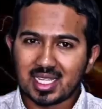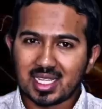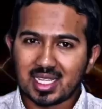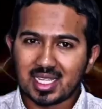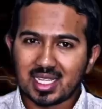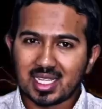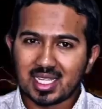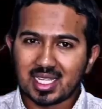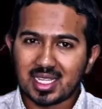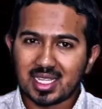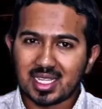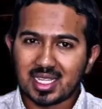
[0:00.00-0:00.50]

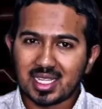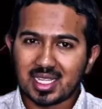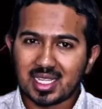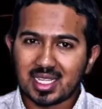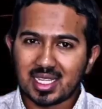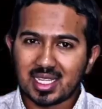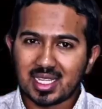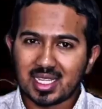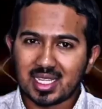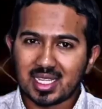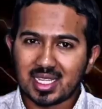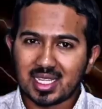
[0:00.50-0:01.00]

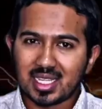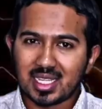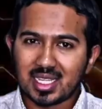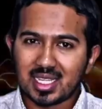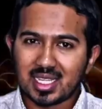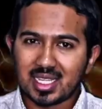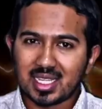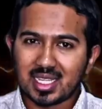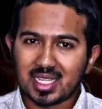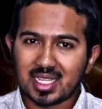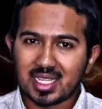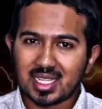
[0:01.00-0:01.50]

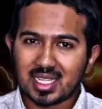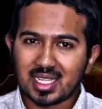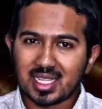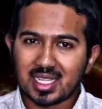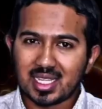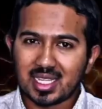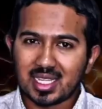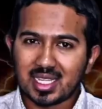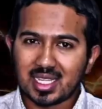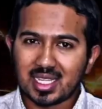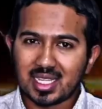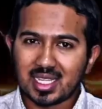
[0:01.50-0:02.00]

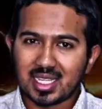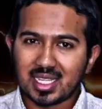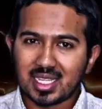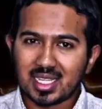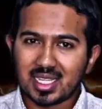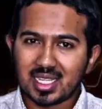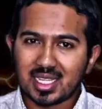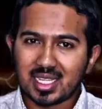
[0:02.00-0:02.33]
Nobody speaks.